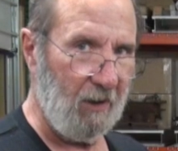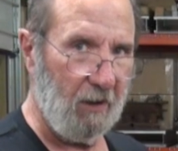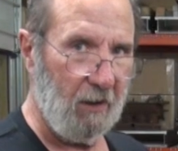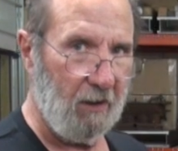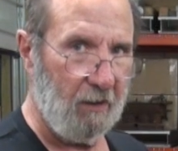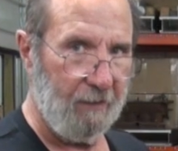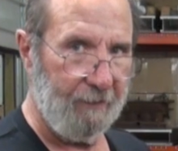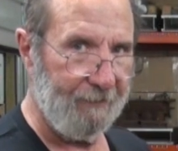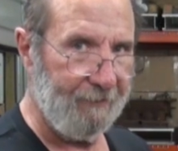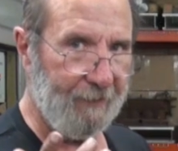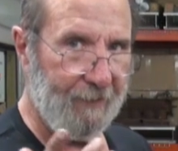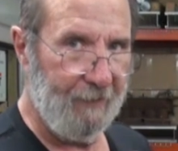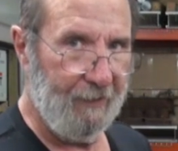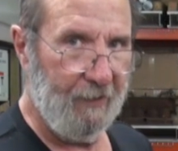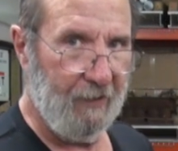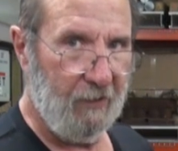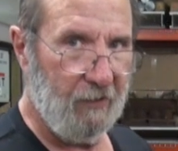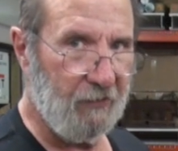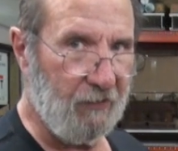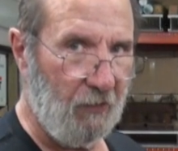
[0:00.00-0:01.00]
end, and
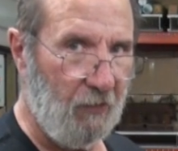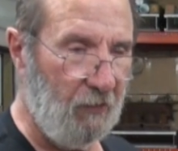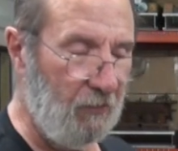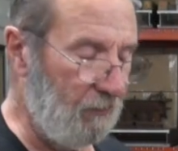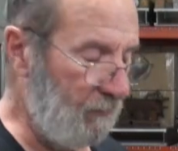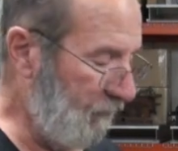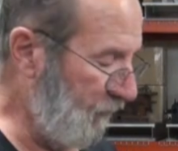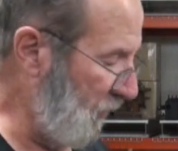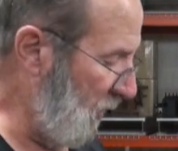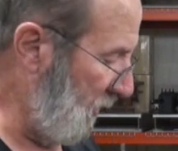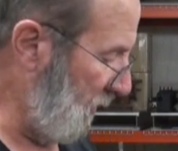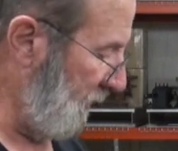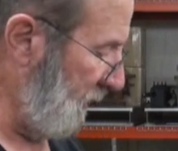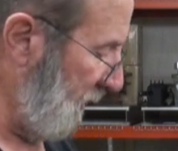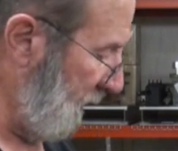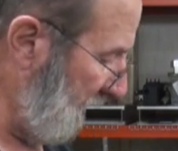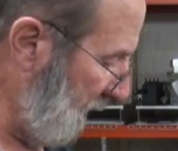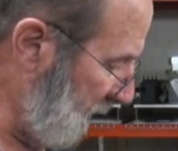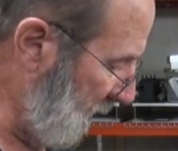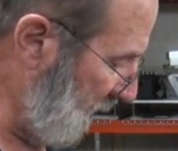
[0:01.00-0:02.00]
so it was junk
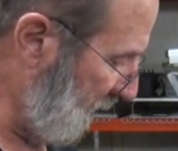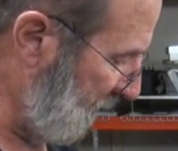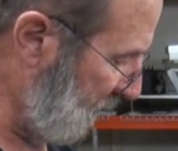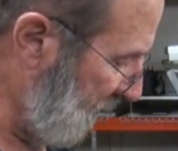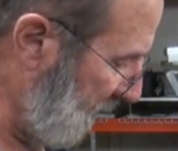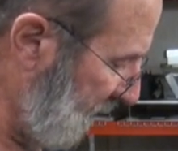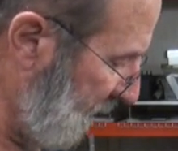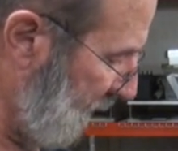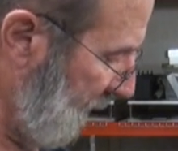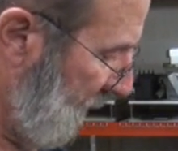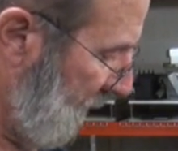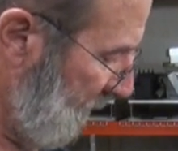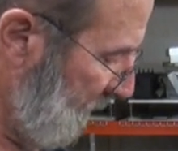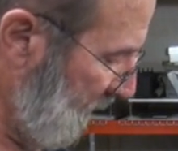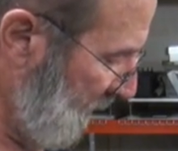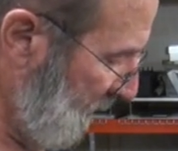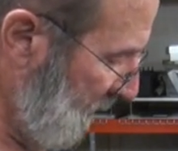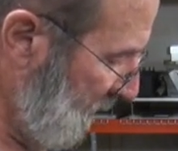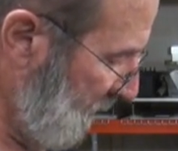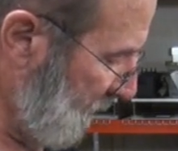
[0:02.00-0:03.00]
anyhow. But
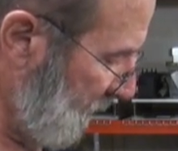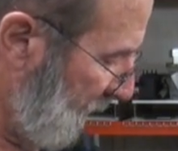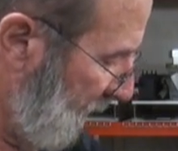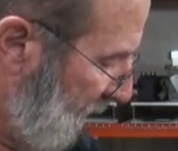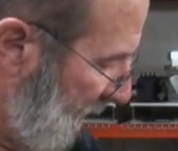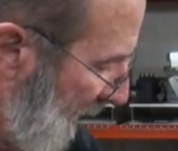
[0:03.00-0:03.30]
so